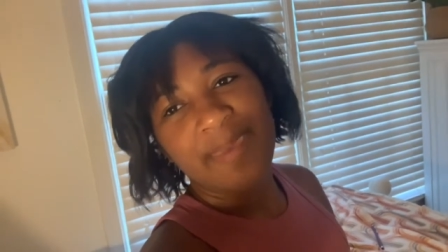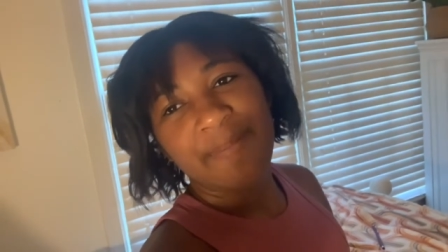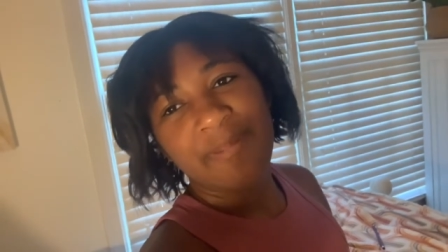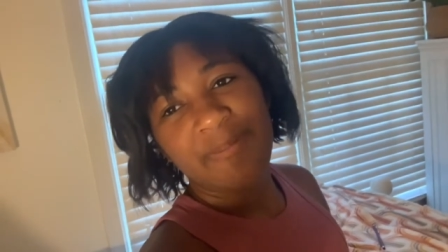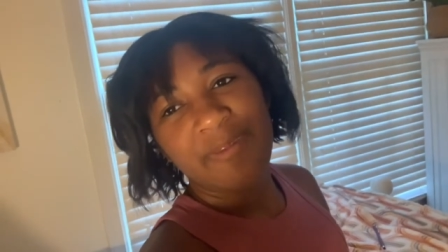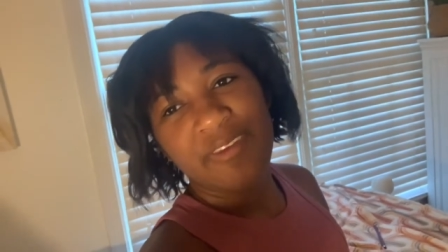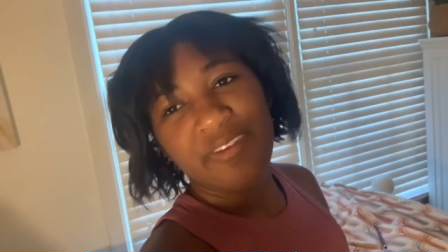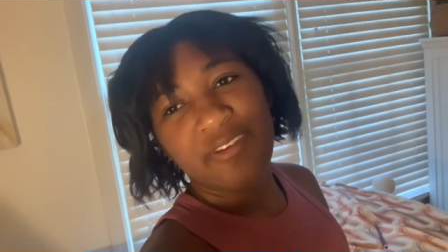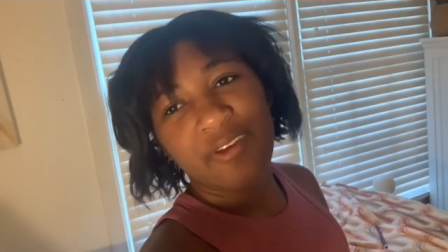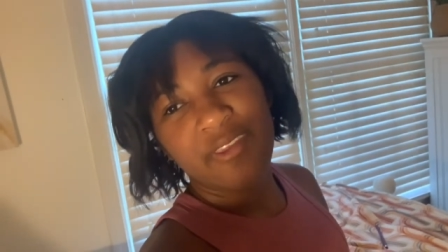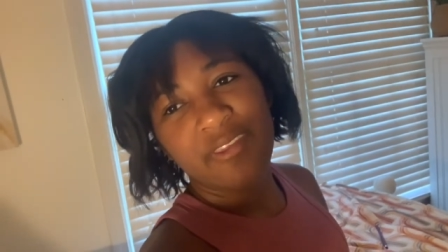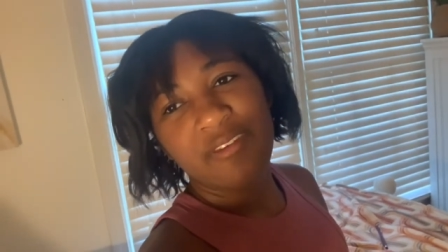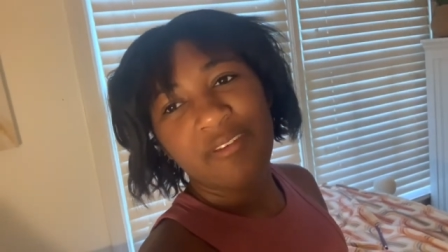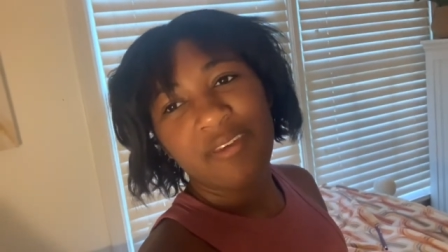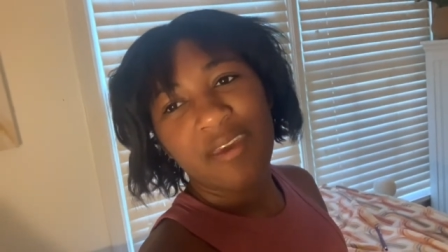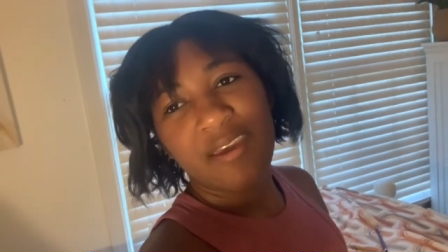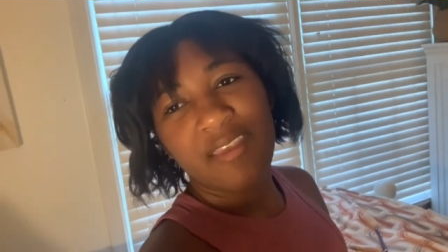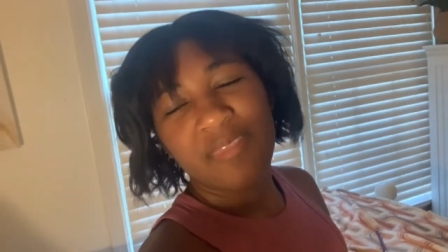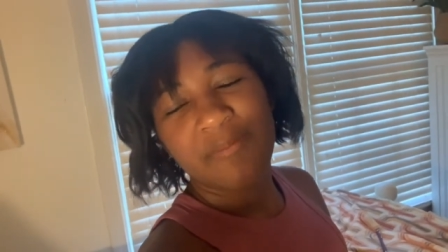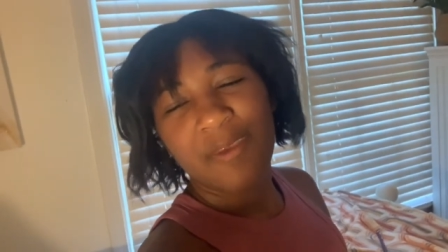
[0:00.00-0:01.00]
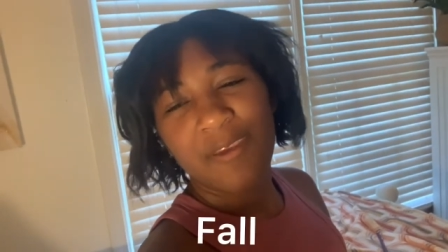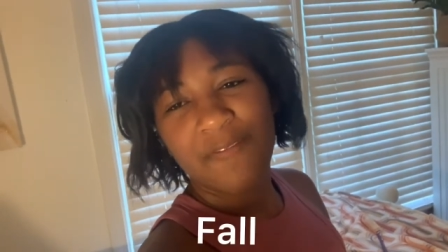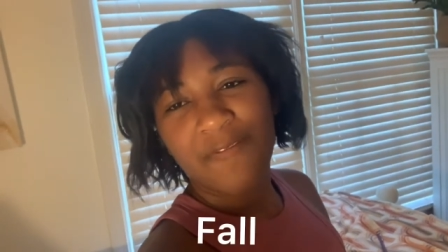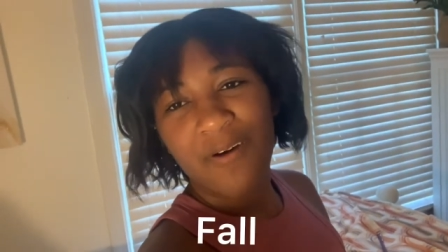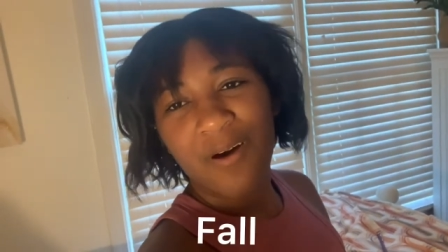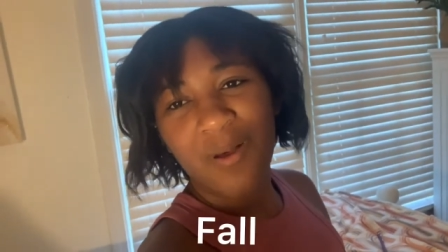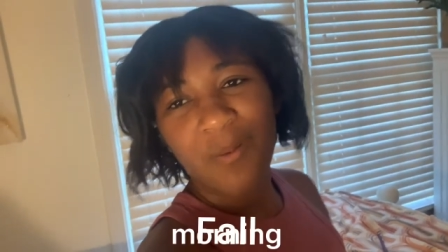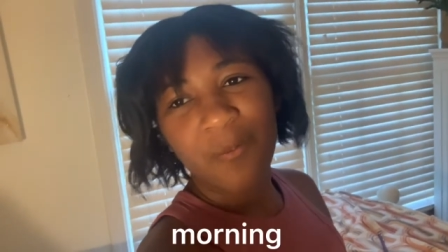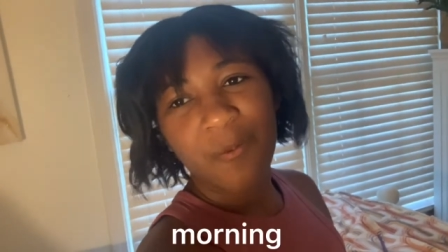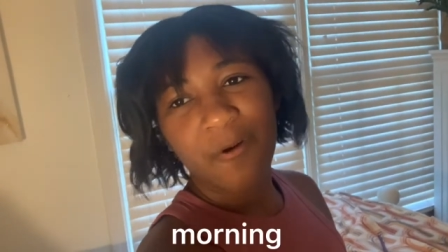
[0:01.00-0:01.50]
going to be showing you guys my
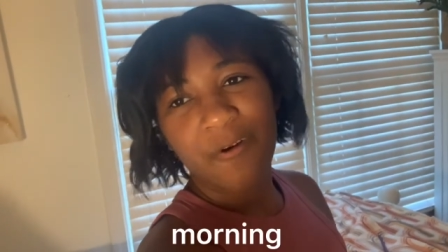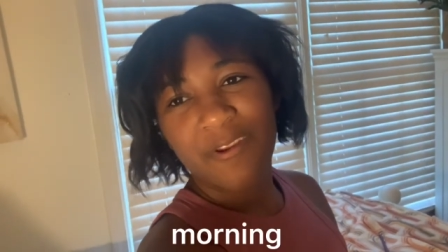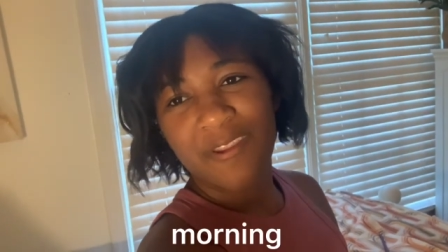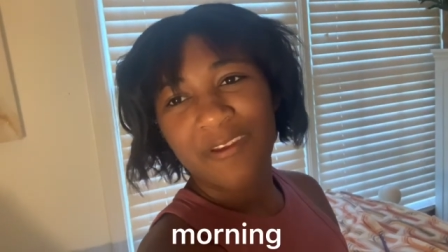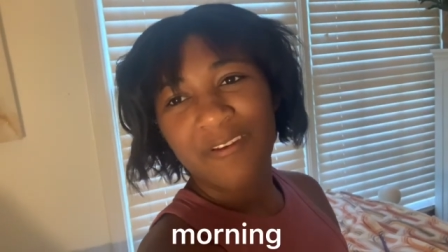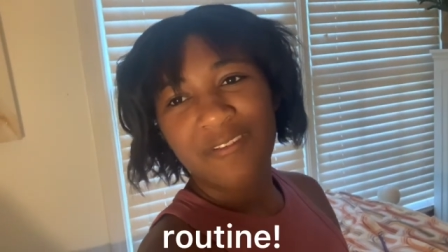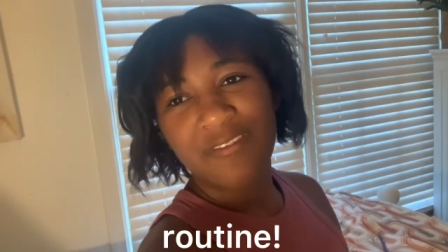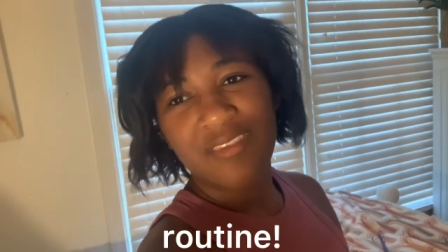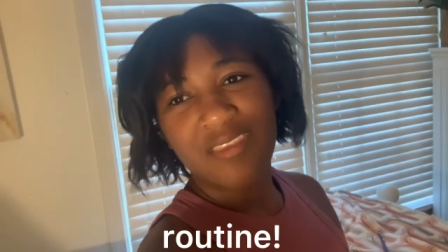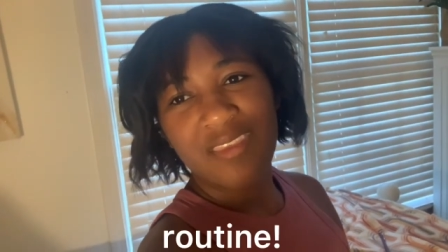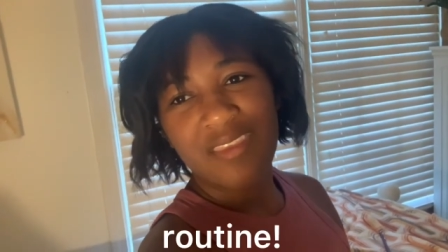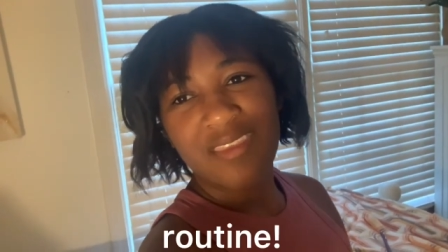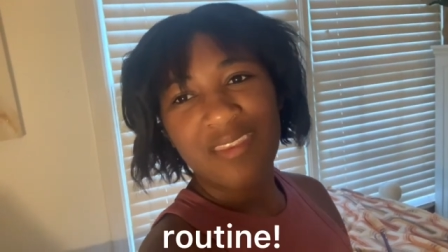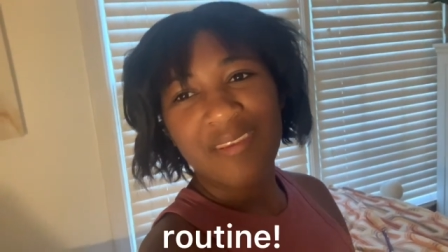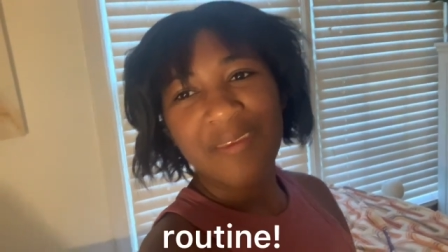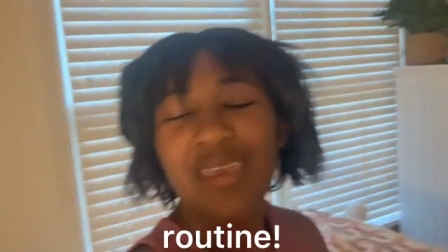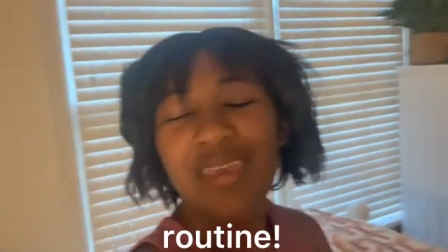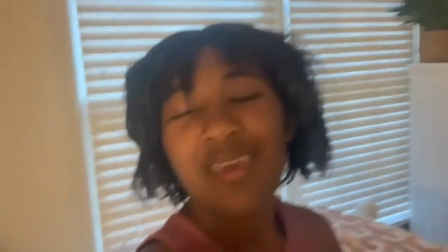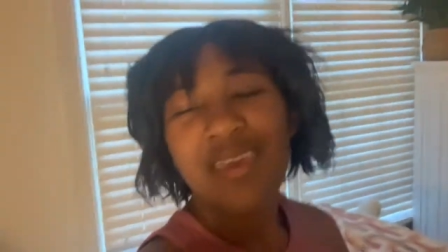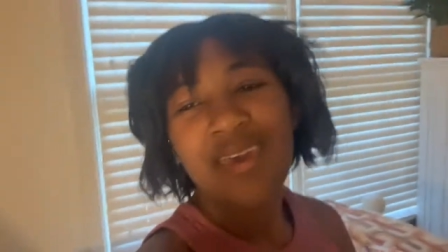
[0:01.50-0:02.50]
fall morning routine.